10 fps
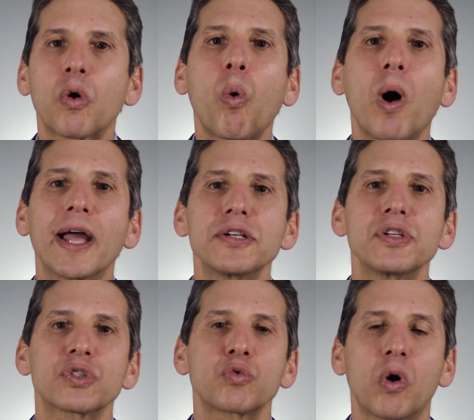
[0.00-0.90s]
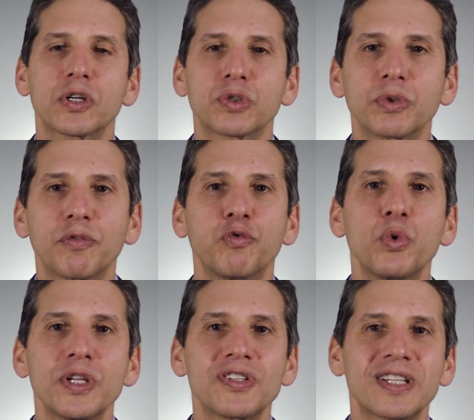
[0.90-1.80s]
a quiet dishwasher with a
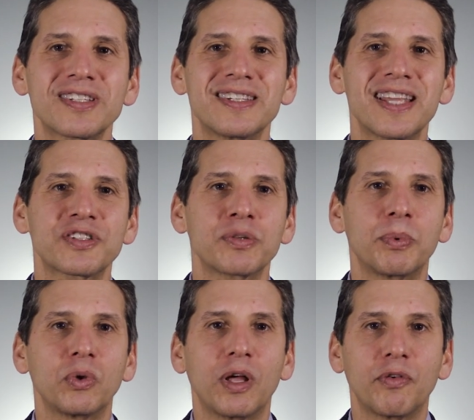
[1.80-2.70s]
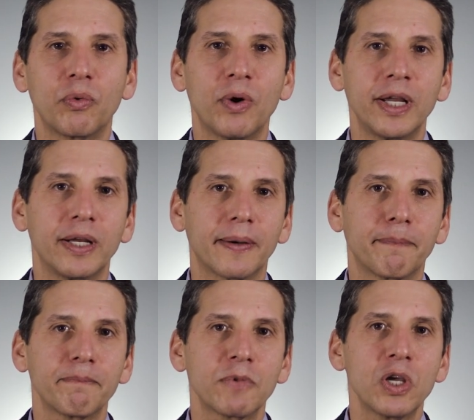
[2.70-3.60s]
forty-six decibel level rating.
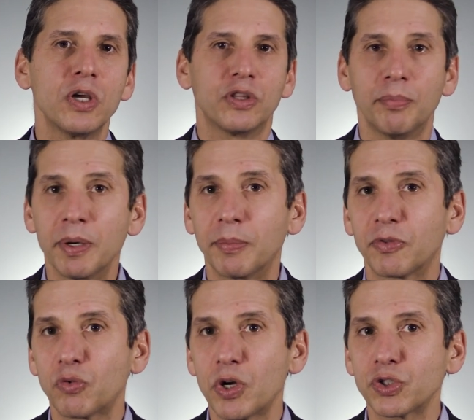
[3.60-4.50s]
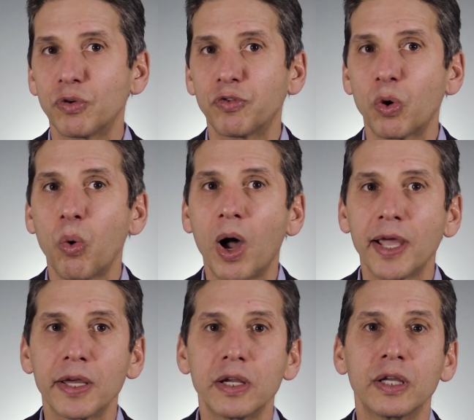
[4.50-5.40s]
The minimum threshold for
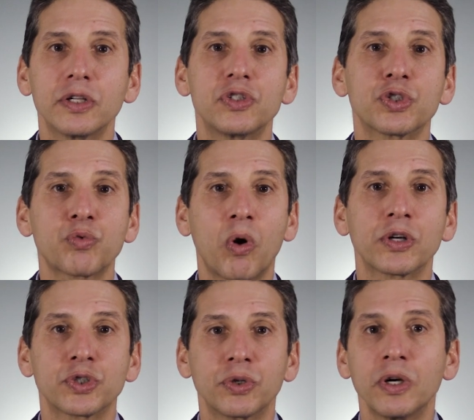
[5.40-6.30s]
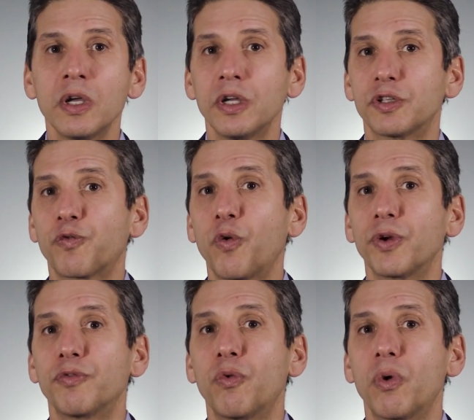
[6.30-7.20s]
quiet in a dishwasher is
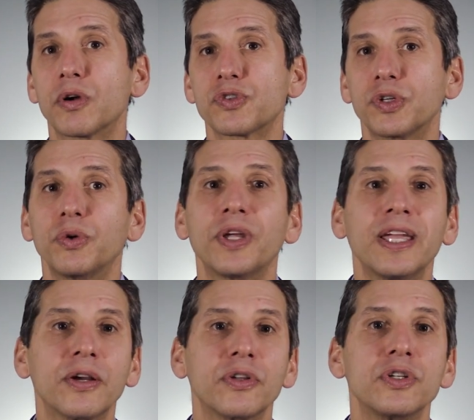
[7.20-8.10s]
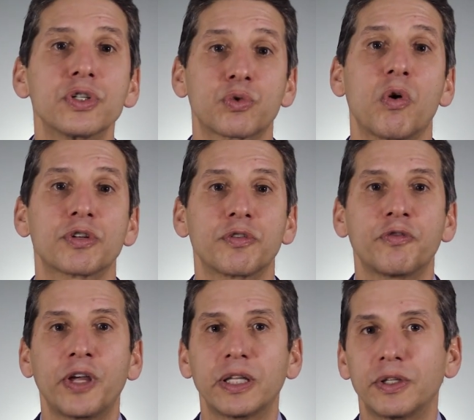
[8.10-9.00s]
forty-four, so you'll hear the dishwasher
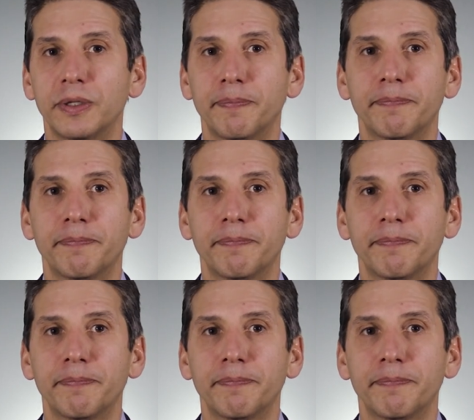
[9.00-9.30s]
faintly.